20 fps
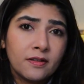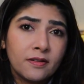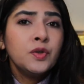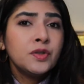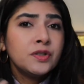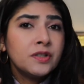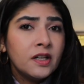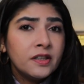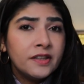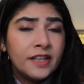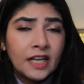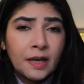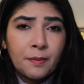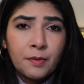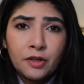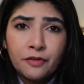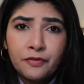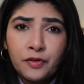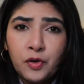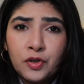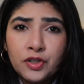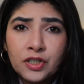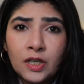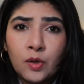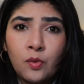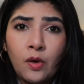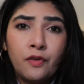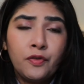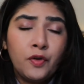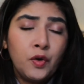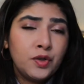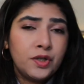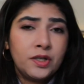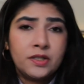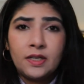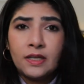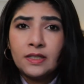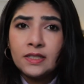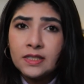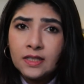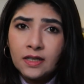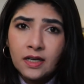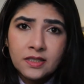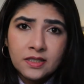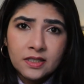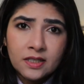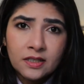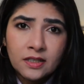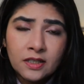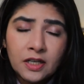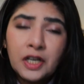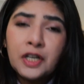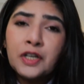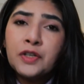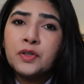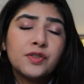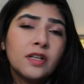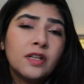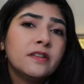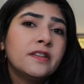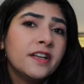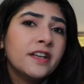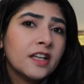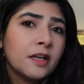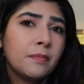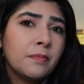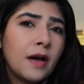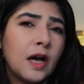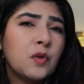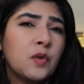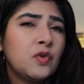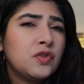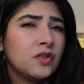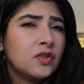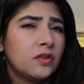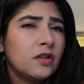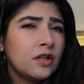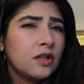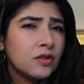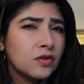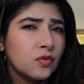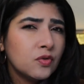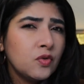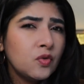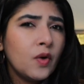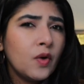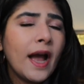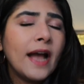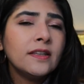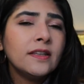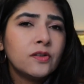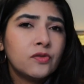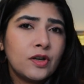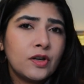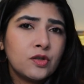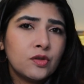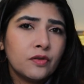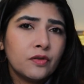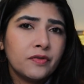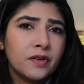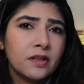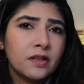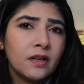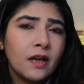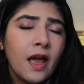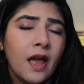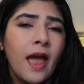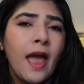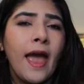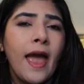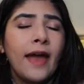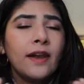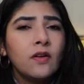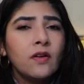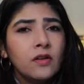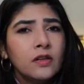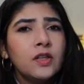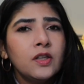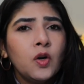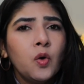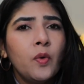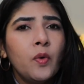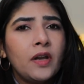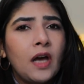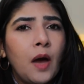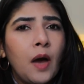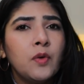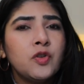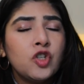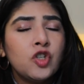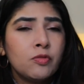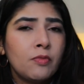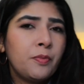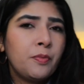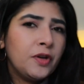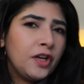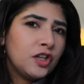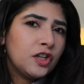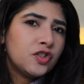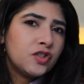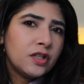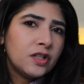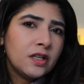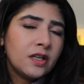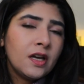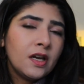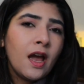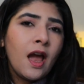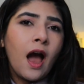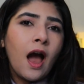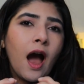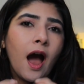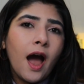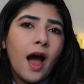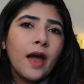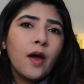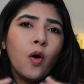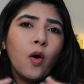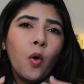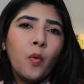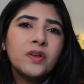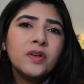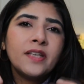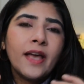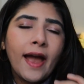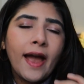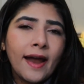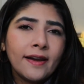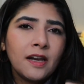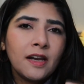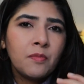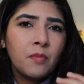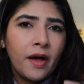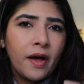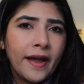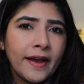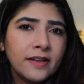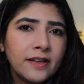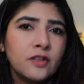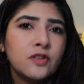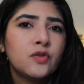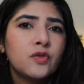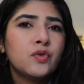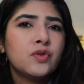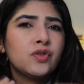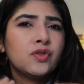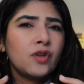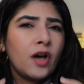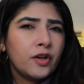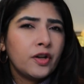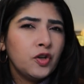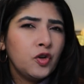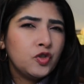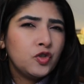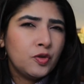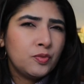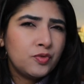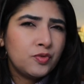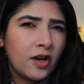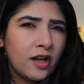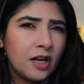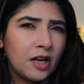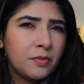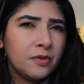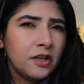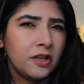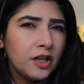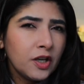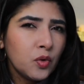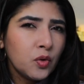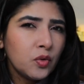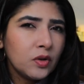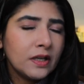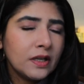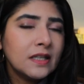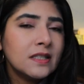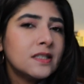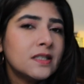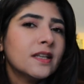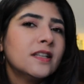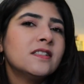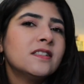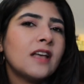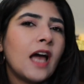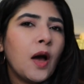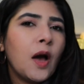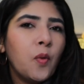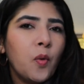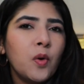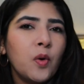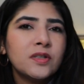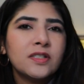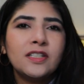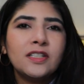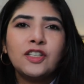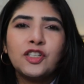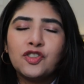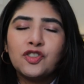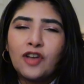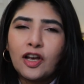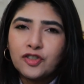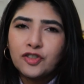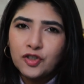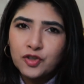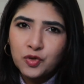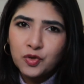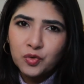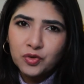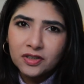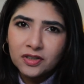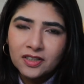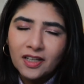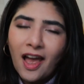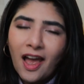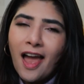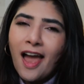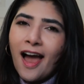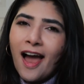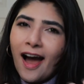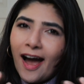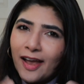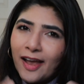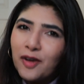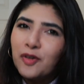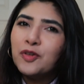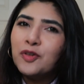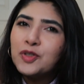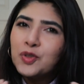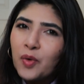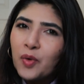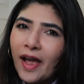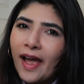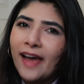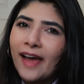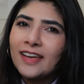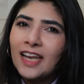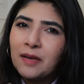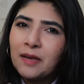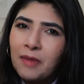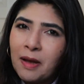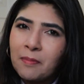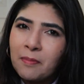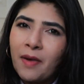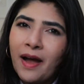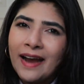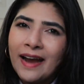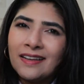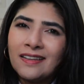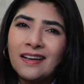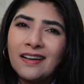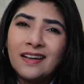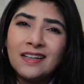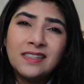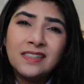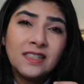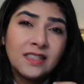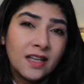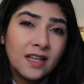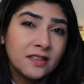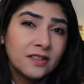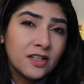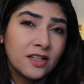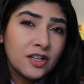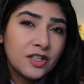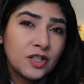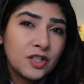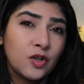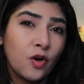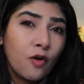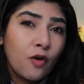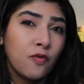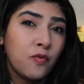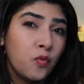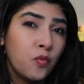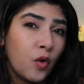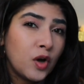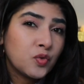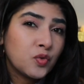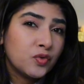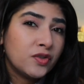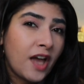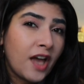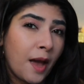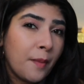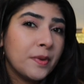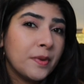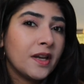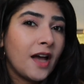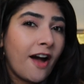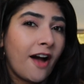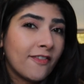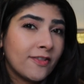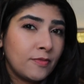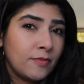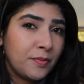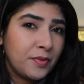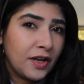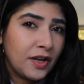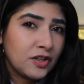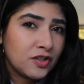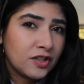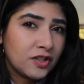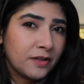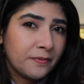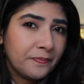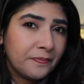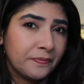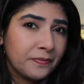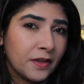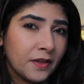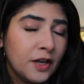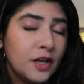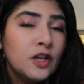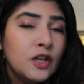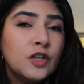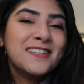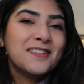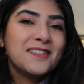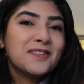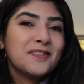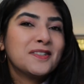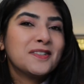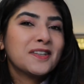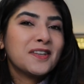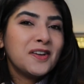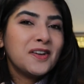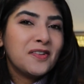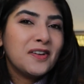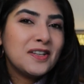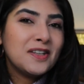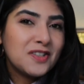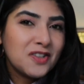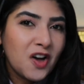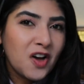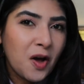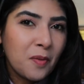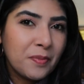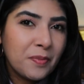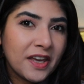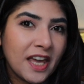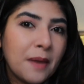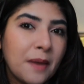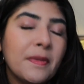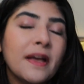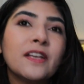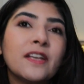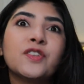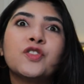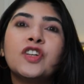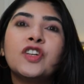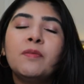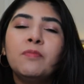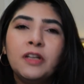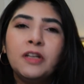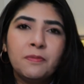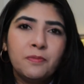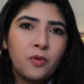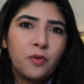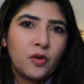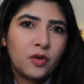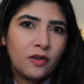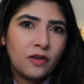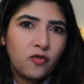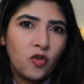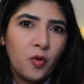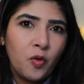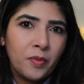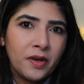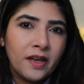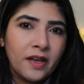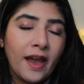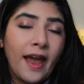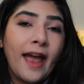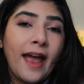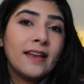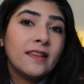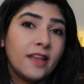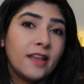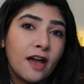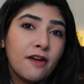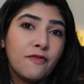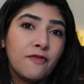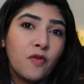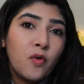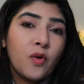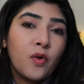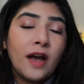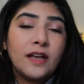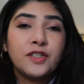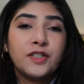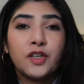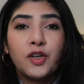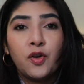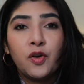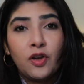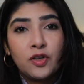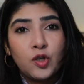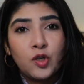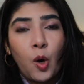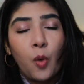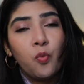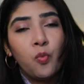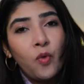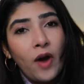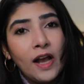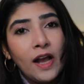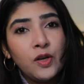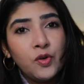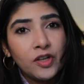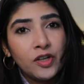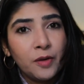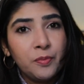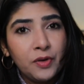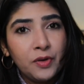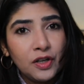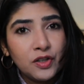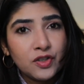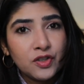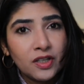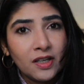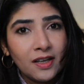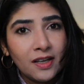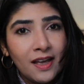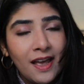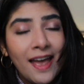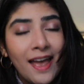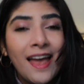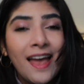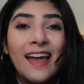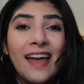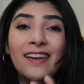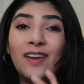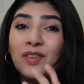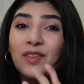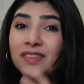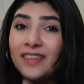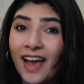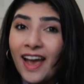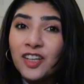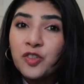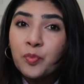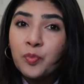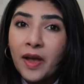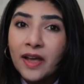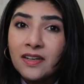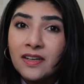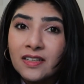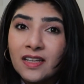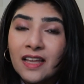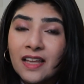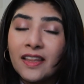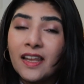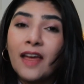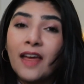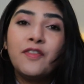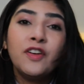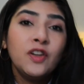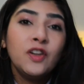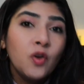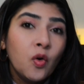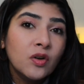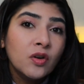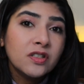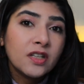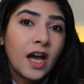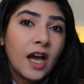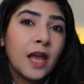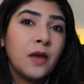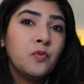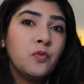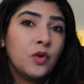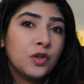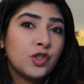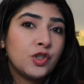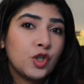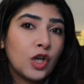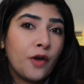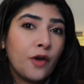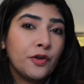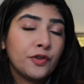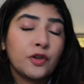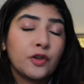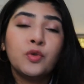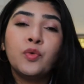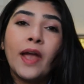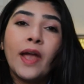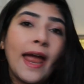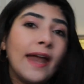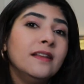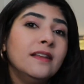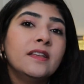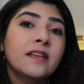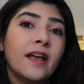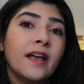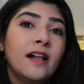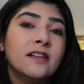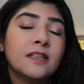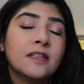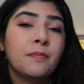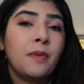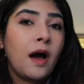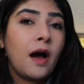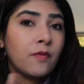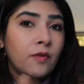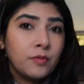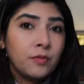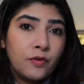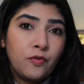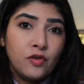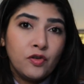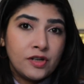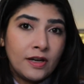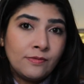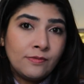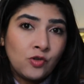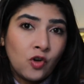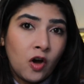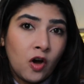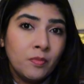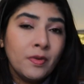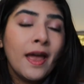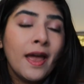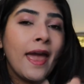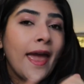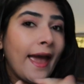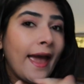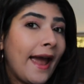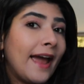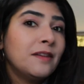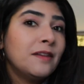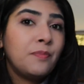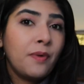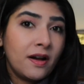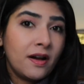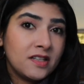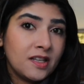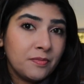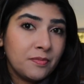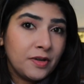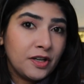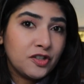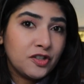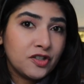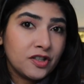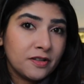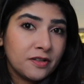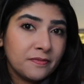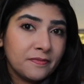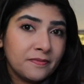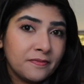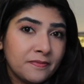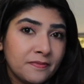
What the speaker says: You still think about the future, where future is uncertain. You still think about what you're going to do and the rest of it. And although when I was doing my PhD, I always had in mind to start a YouTube channel, but equally, since I was an international student, I also had in my mind the uncertainty of what would happen after my PhD. So to secure a job became extremely important for me, and therefore I secured a job while doing a PhD. Now that meant that having no time whatsoever to do anything else apart from your full-time job and part-time PhD.